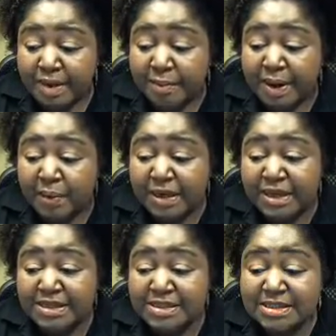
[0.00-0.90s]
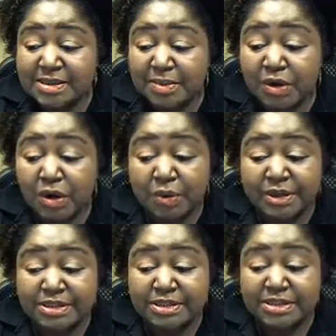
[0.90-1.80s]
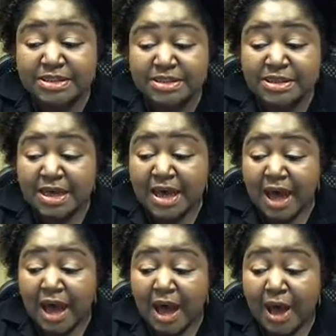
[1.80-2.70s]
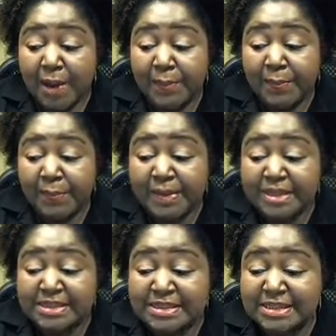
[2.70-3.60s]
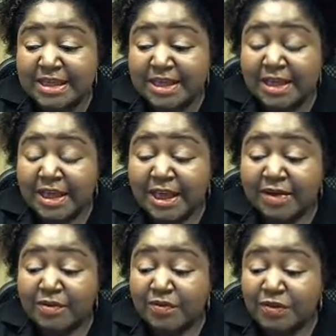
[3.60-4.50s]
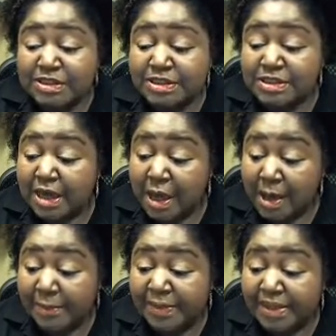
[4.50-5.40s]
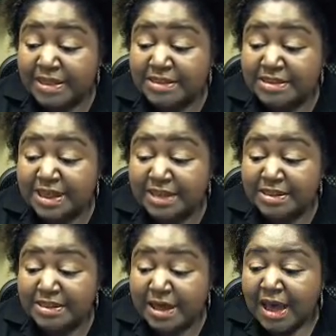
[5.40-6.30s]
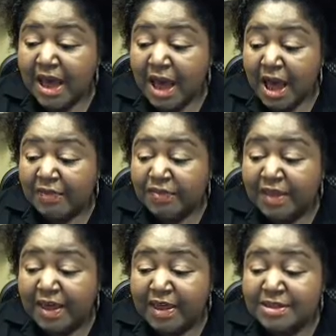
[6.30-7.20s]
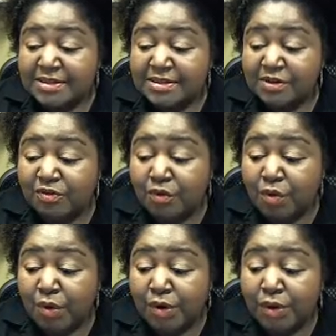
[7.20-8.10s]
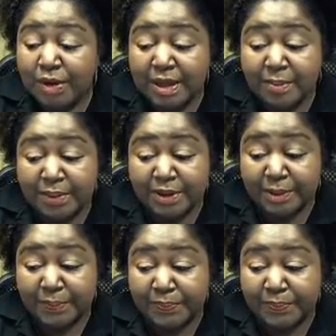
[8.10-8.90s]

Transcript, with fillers: But I want to get to some of your questions. Um, let's see. First is a comment. It says, "Thanks for your input.